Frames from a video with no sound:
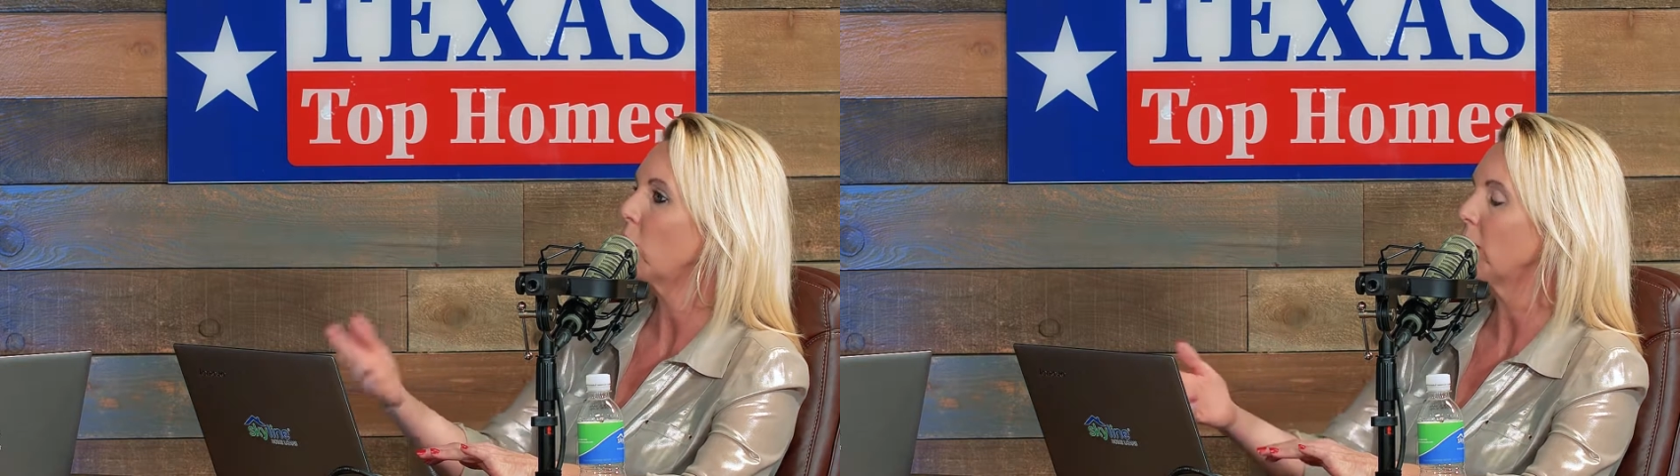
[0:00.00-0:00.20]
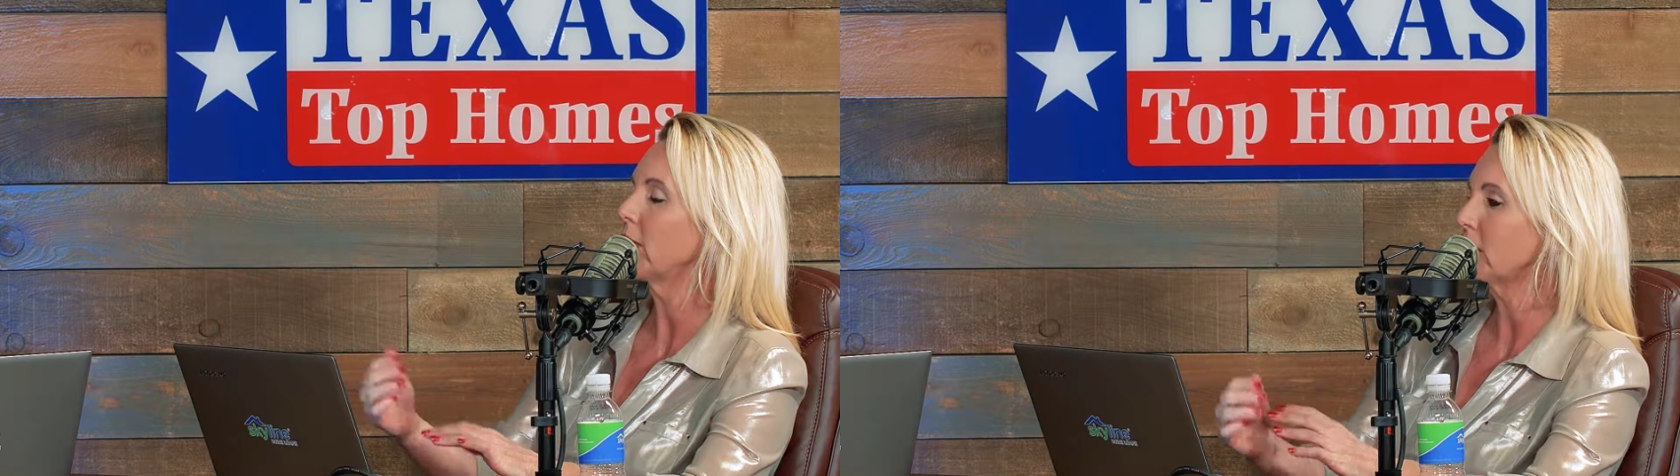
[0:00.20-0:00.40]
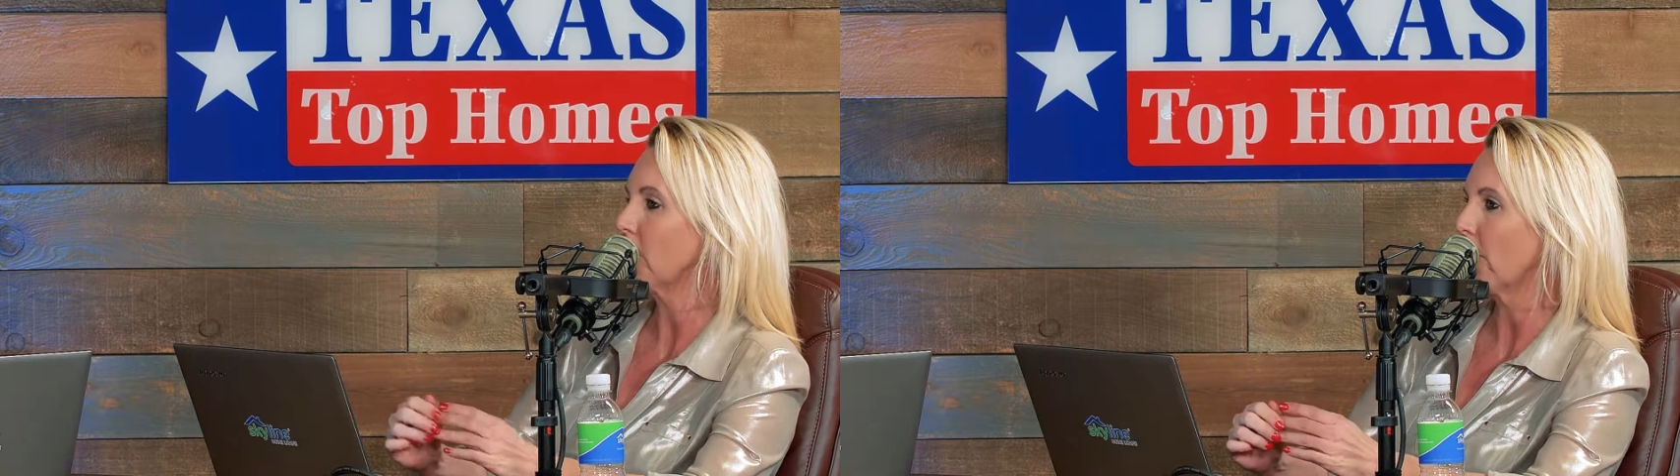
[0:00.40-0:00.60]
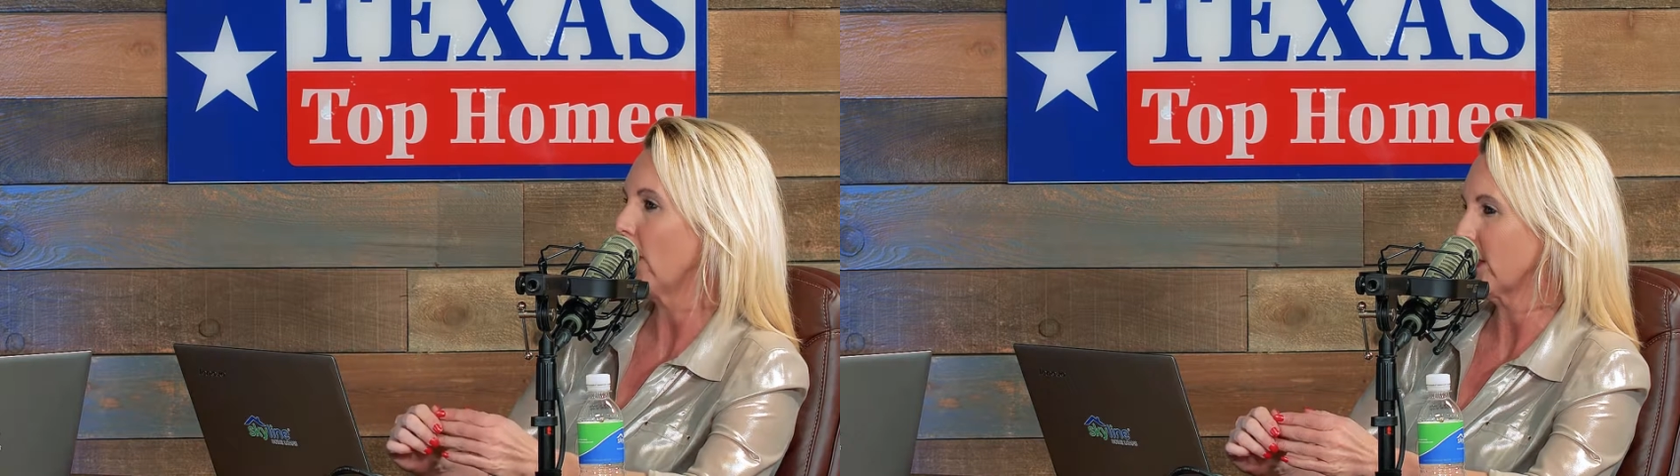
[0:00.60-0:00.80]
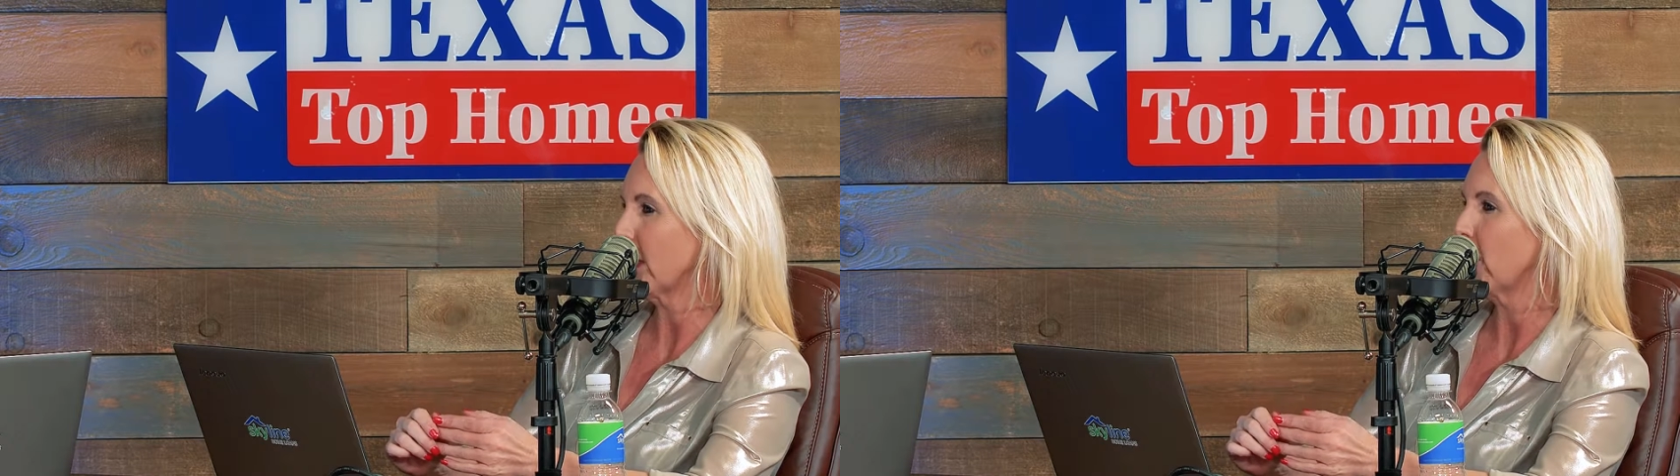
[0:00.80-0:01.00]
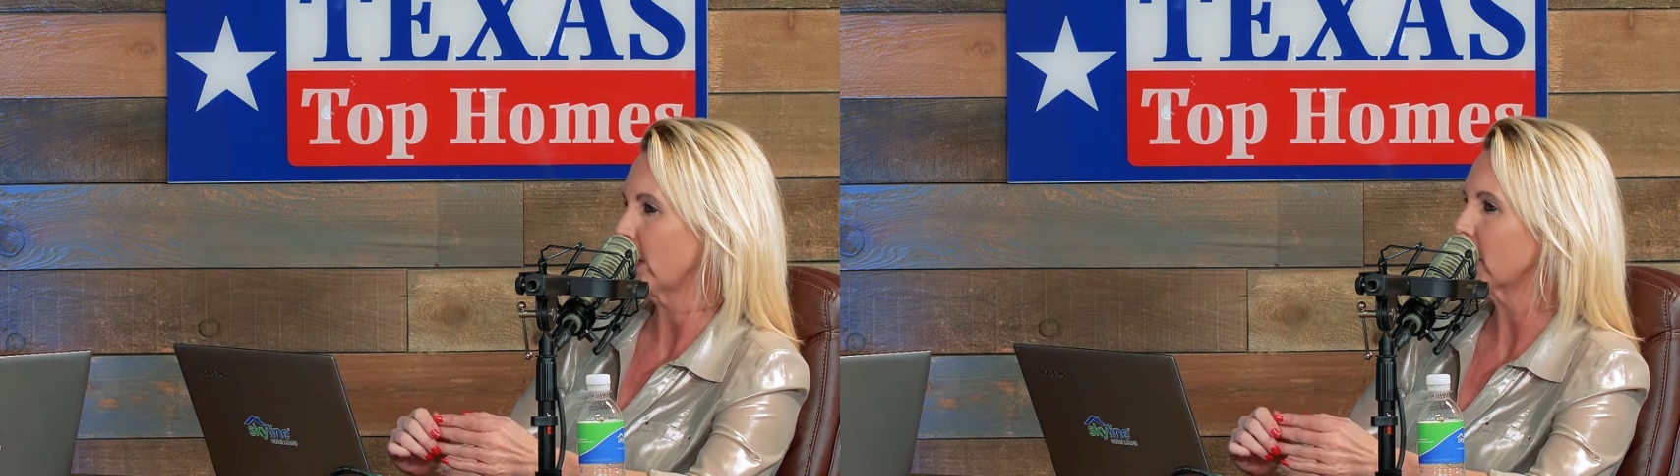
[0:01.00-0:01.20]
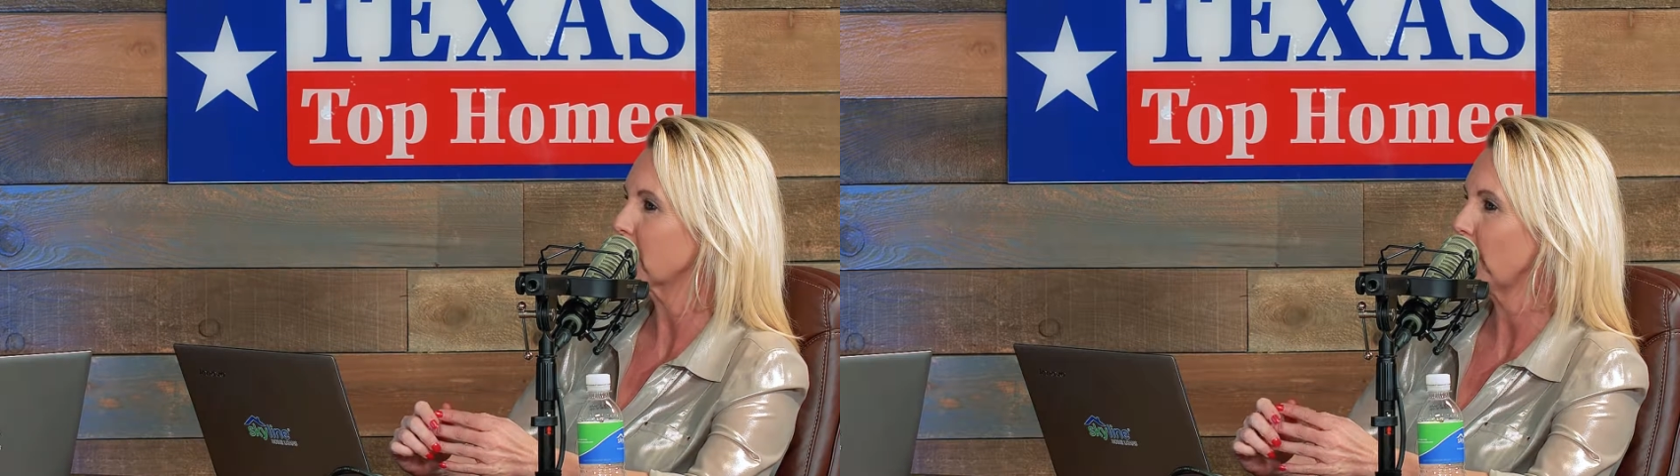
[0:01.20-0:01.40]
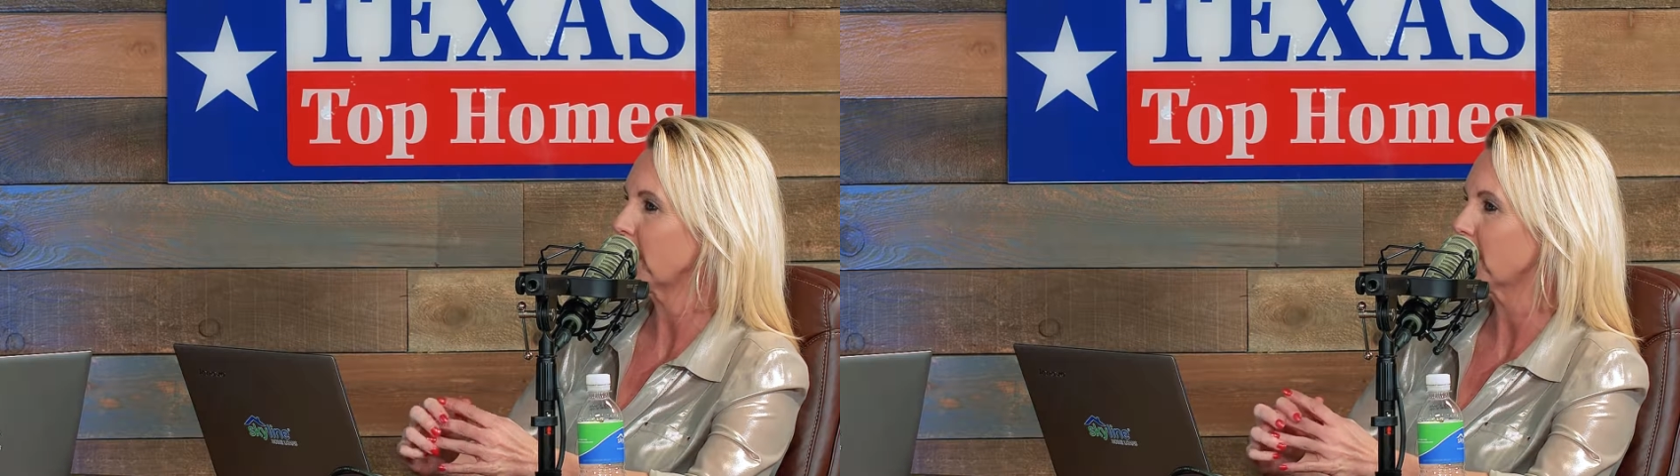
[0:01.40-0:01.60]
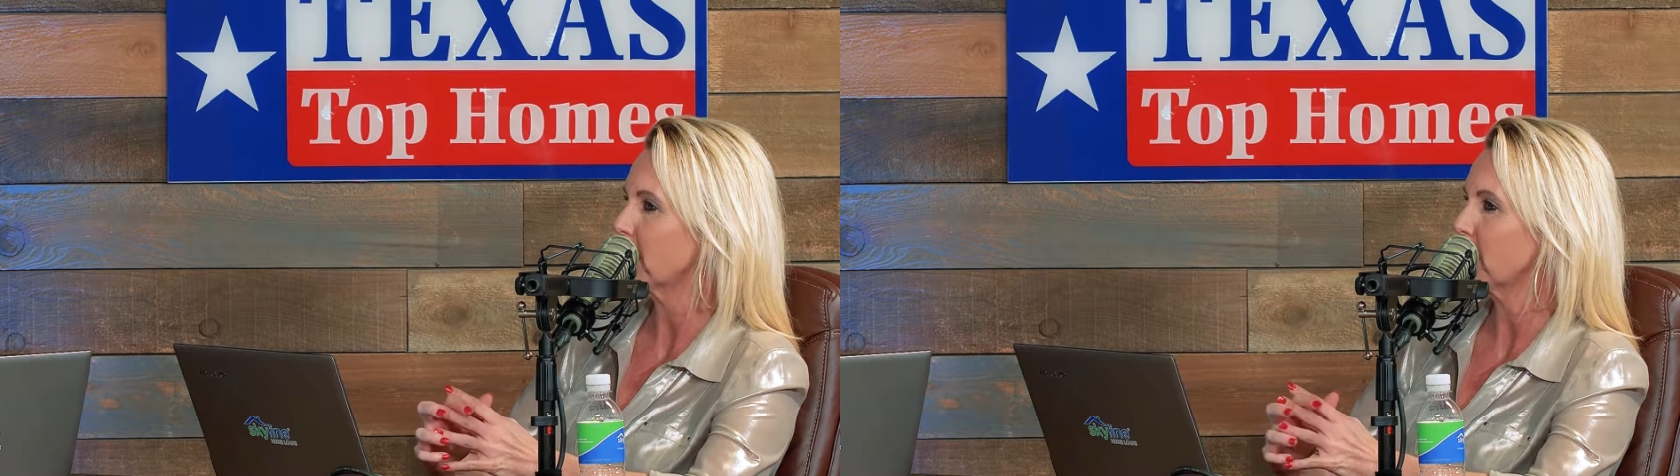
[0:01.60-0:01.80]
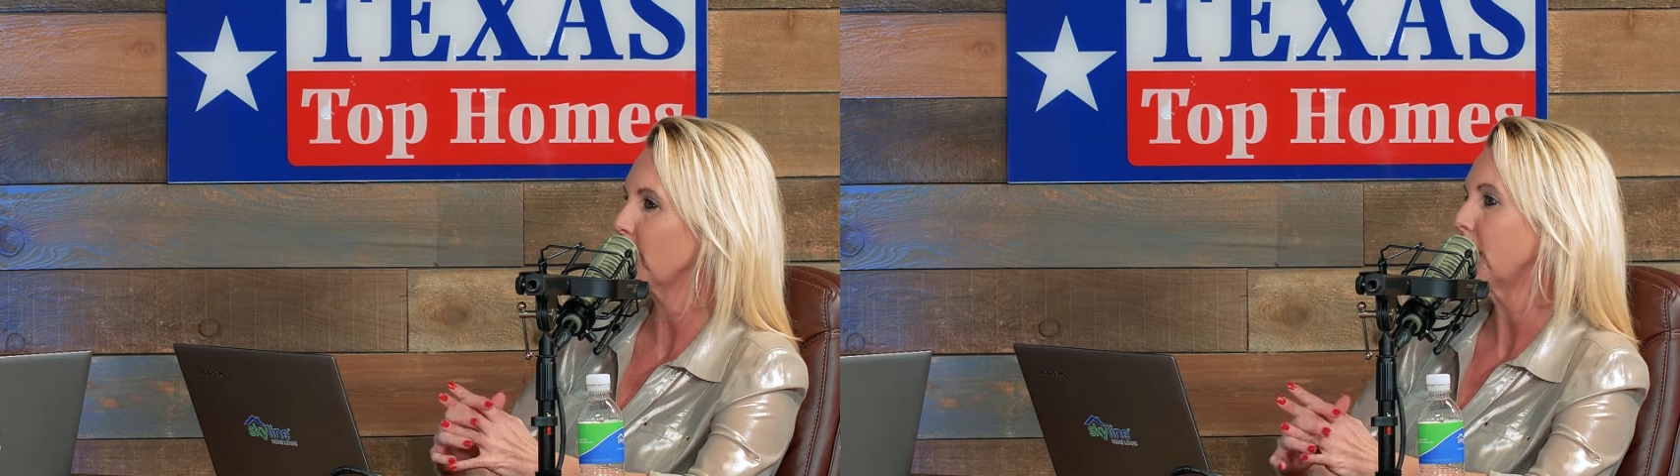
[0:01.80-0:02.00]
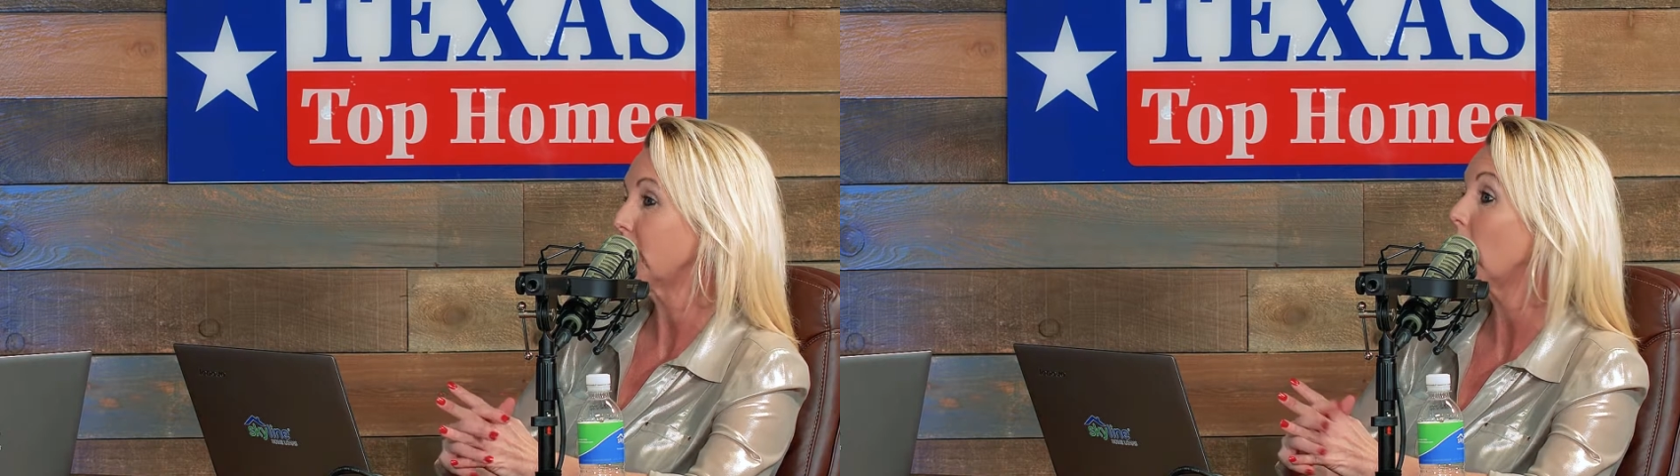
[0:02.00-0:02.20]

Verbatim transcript: What is the price I would expect to spend